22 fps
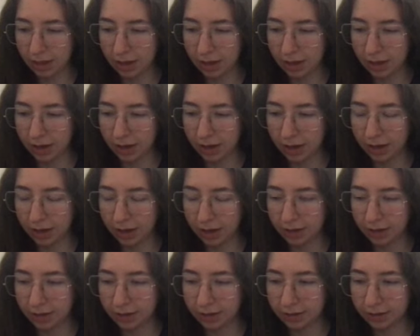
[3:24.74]

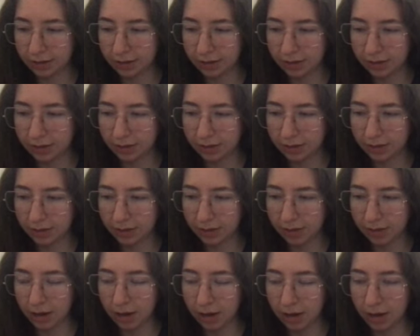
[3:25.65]
it's
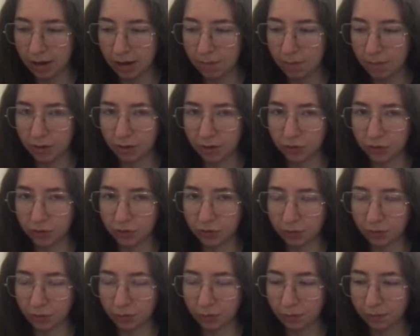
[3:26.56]
a
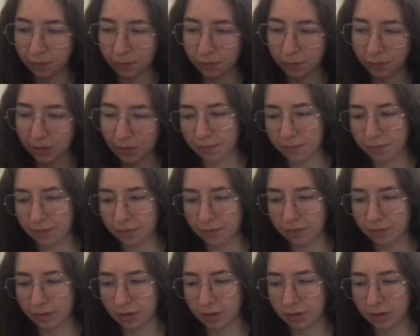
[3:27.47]
mushroom.
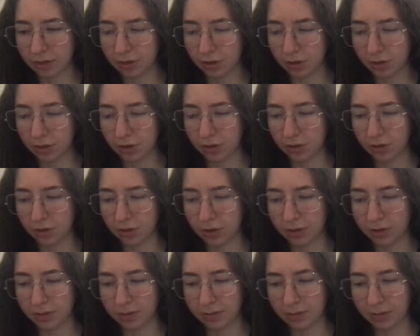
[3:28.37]
It's
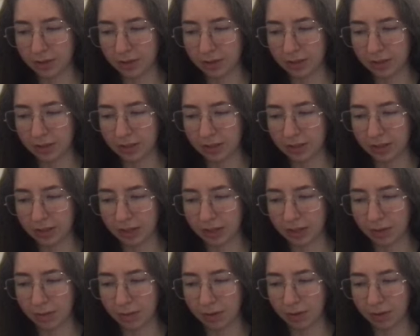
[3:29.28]
Melanie singing
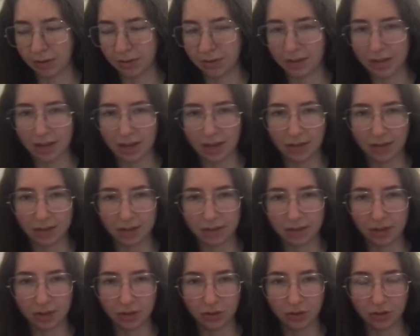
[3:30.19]
about death and
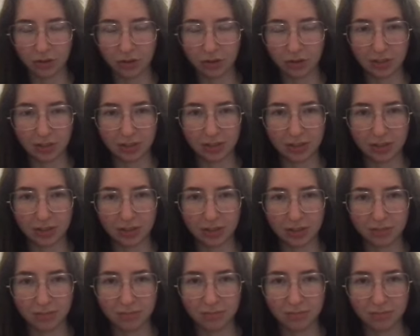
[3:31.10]
how she's,